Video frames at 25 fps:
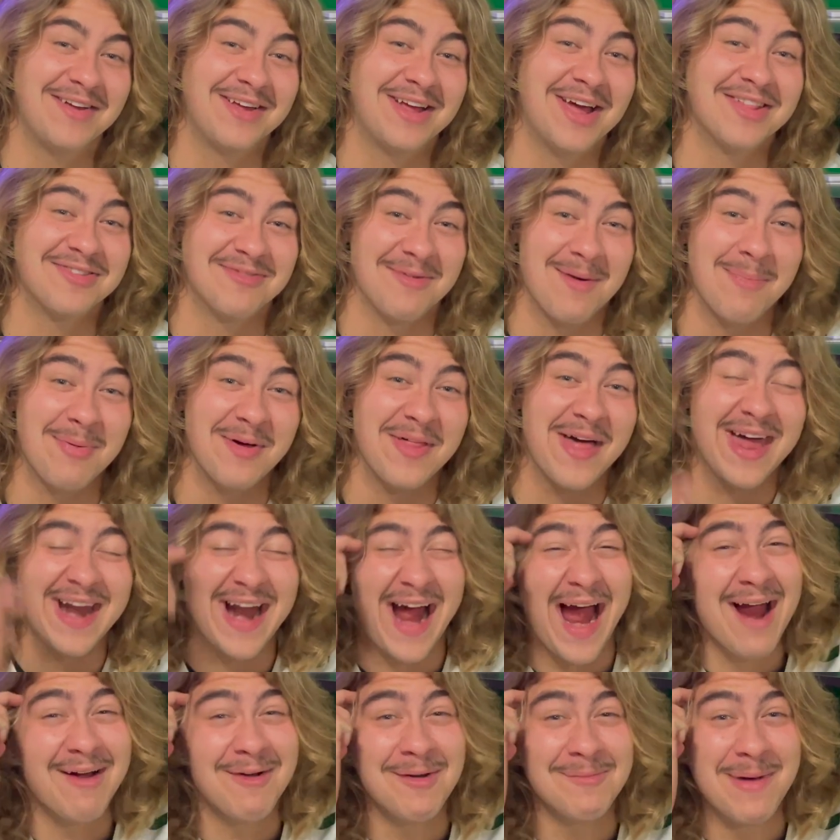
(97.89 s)
You guys remember that?
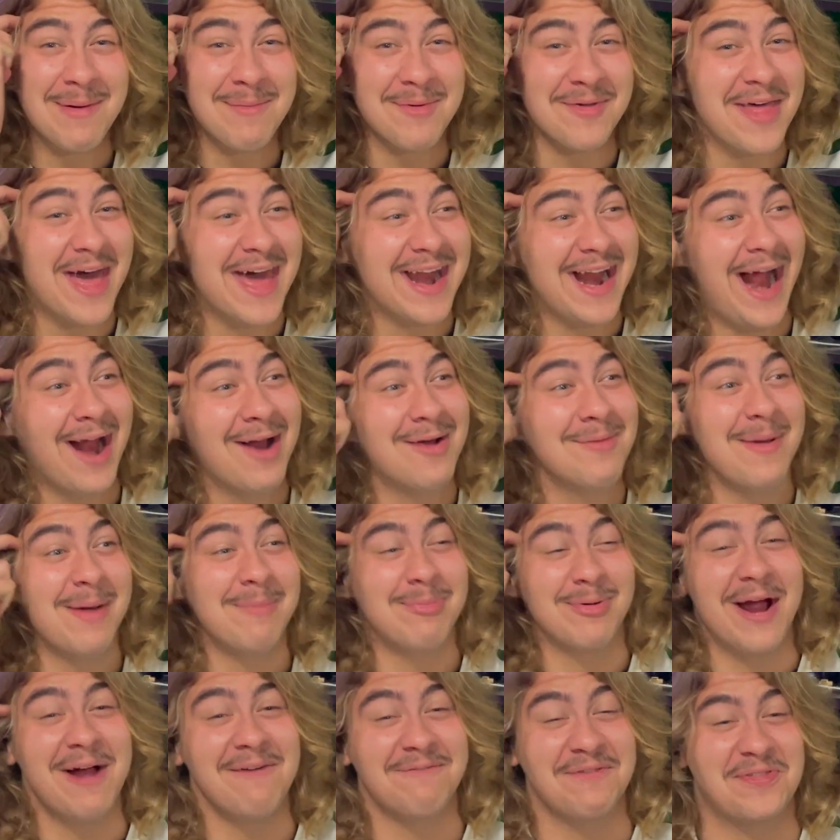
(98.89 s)
I remember that! I
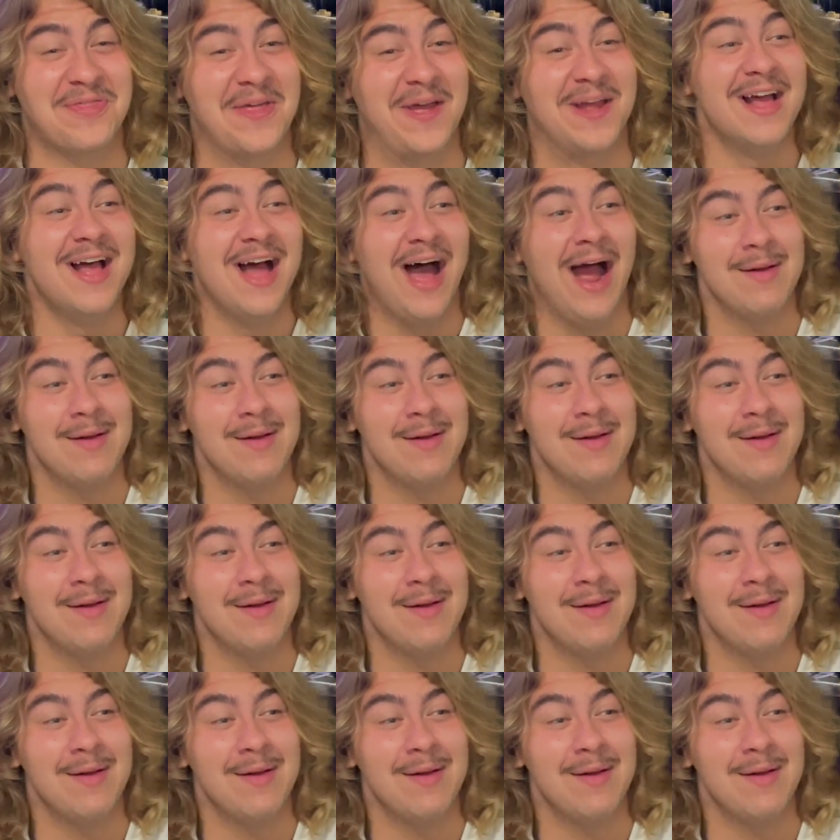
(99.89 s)
remember everything!